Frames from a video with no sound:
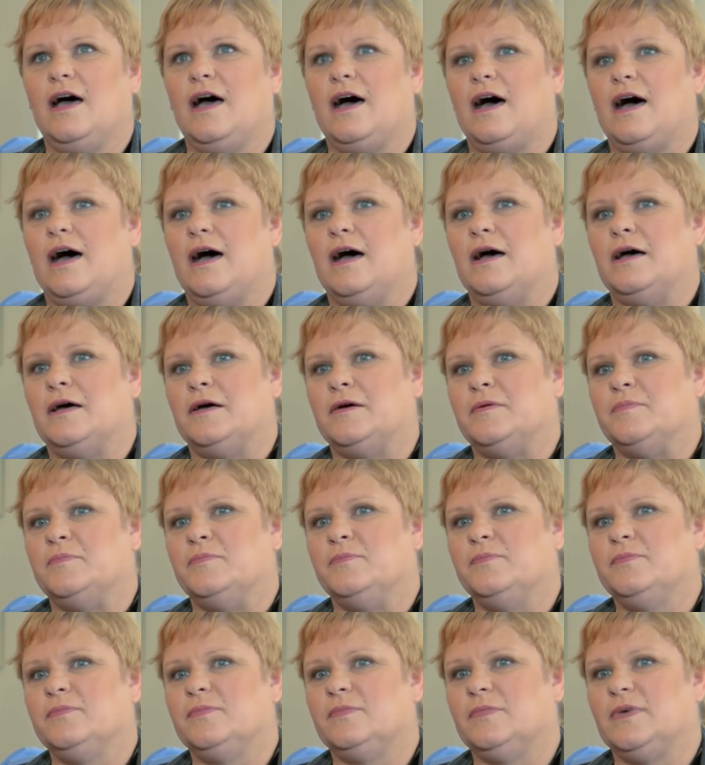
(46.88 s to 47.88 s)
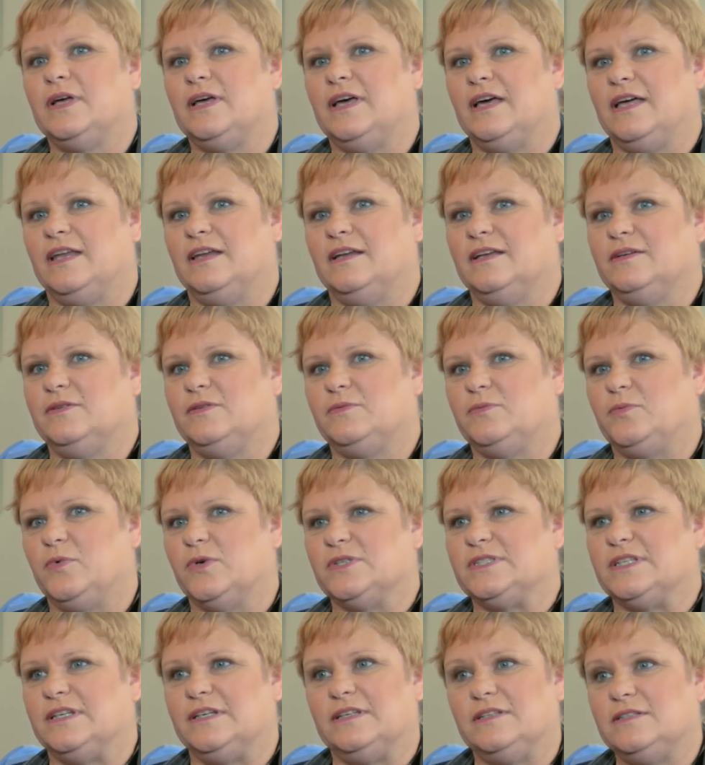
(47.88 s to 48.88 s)
And it
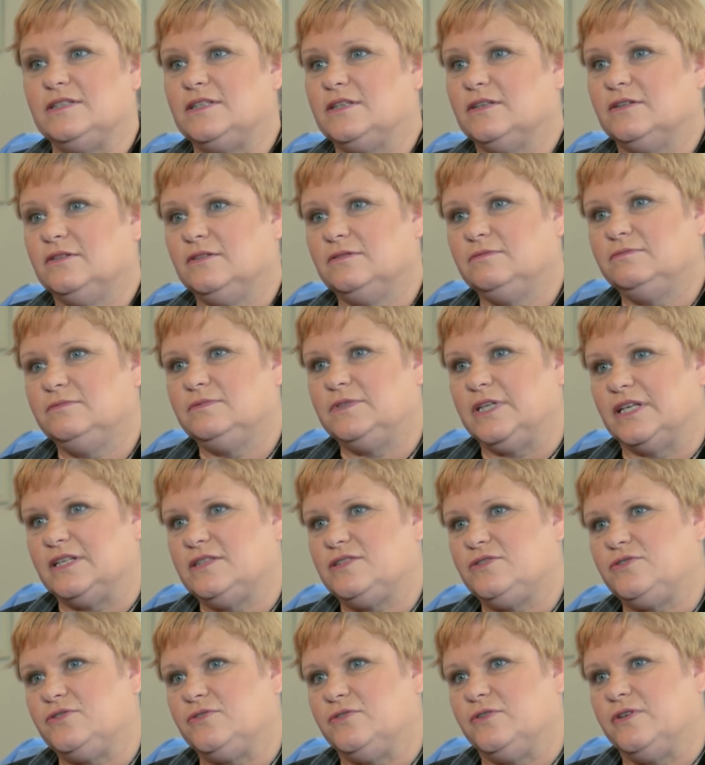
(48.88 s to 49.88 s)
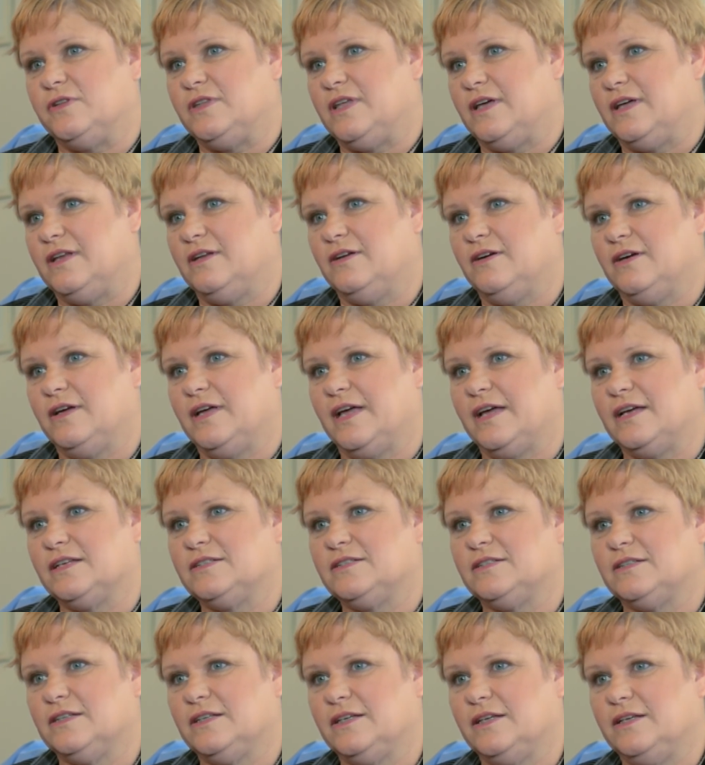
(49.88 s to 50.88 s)
wasn't until Dustroy that I
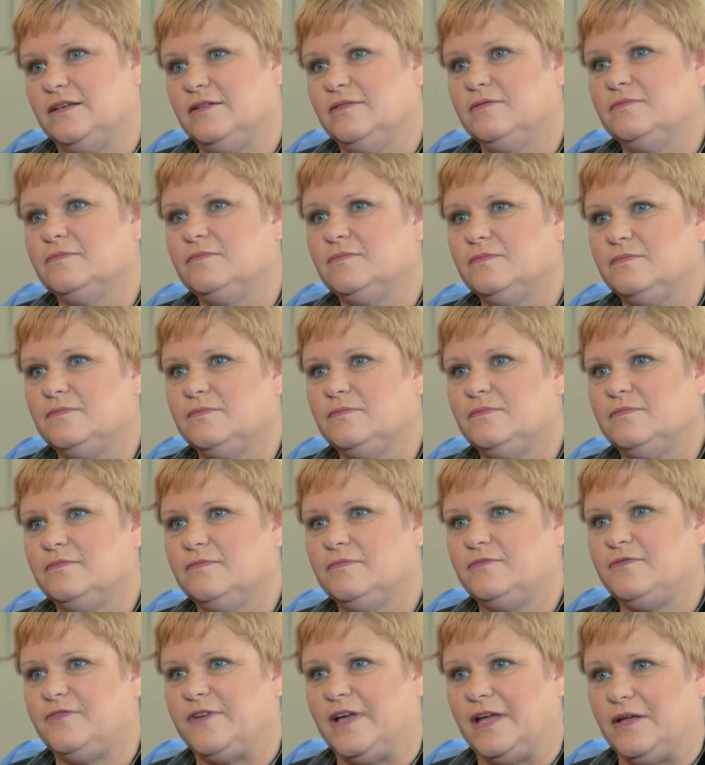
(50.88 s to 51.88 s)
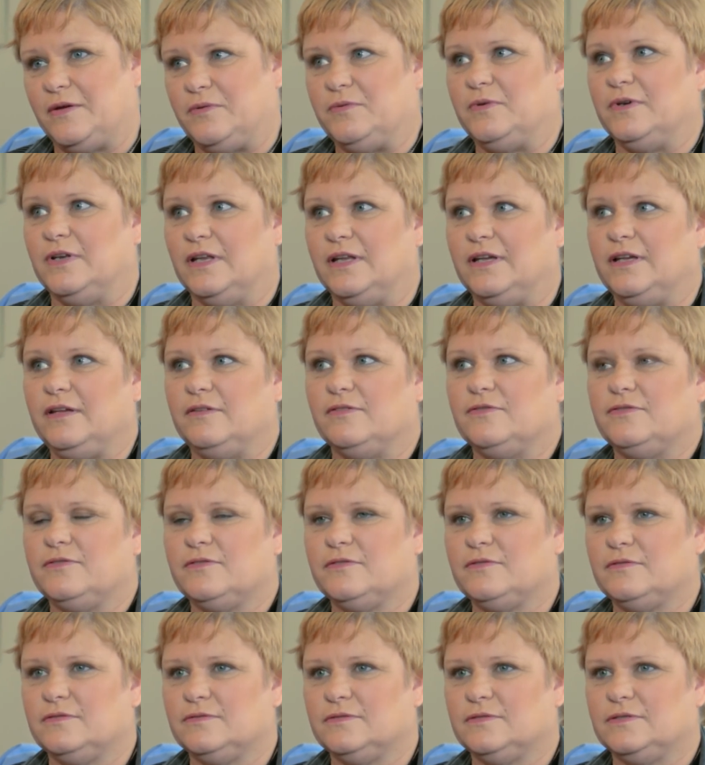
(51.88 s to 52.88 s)
actually found relief.
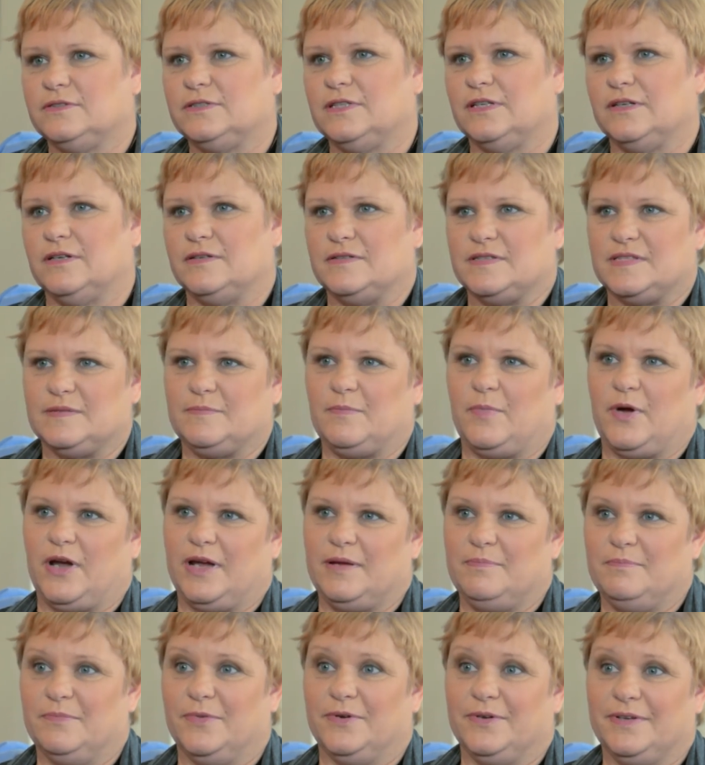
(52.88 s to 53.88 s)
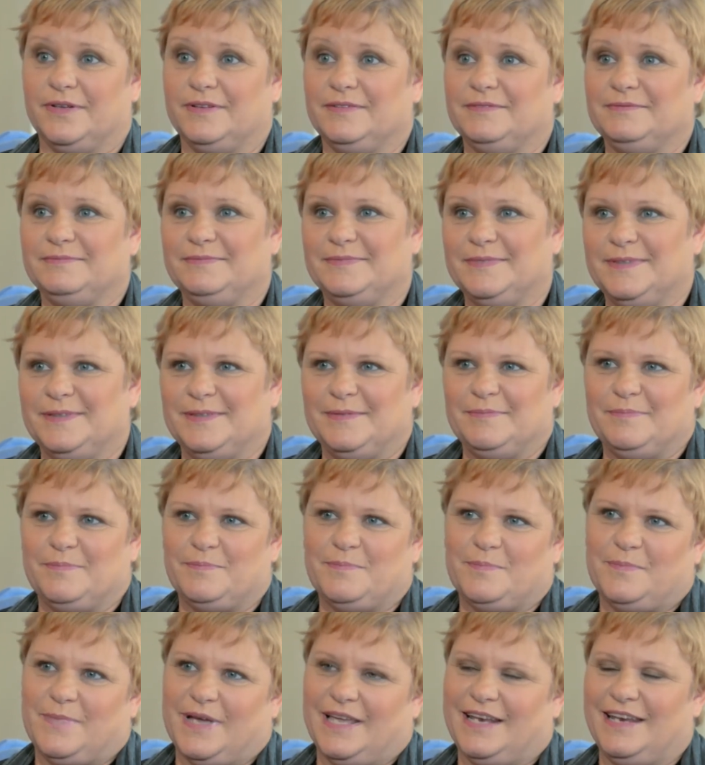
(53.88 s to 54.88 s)
So I sprayed my
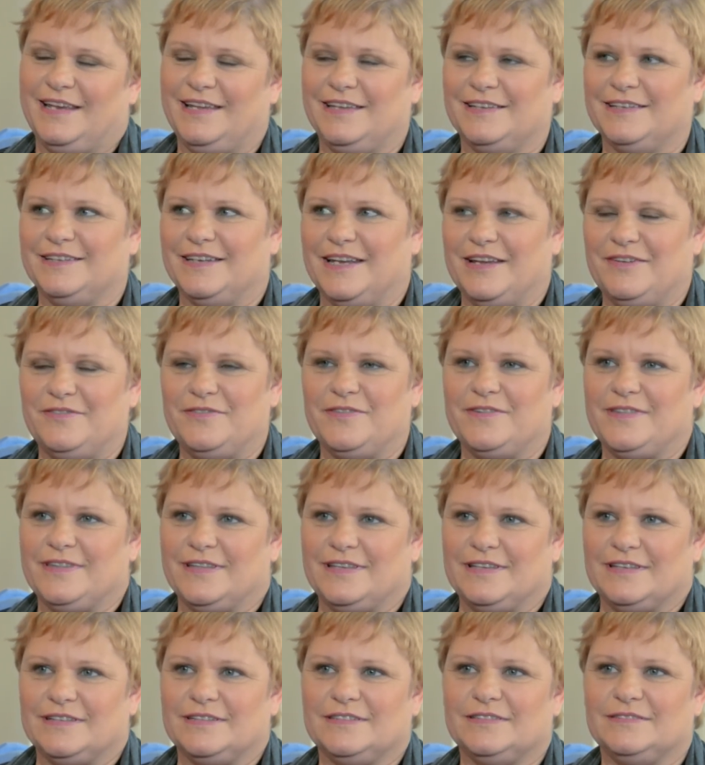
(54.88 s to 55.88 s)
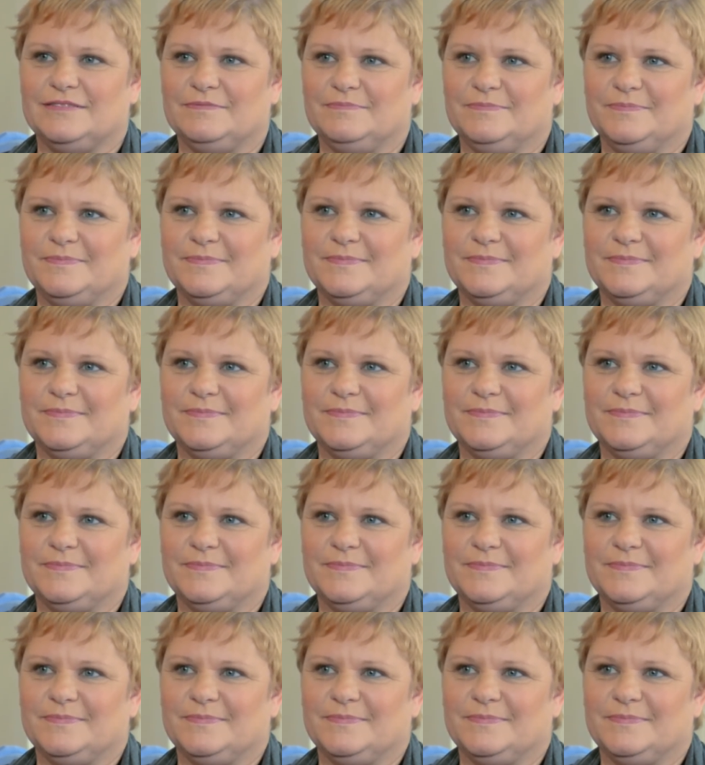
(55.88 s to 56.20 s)
bedding and everything, and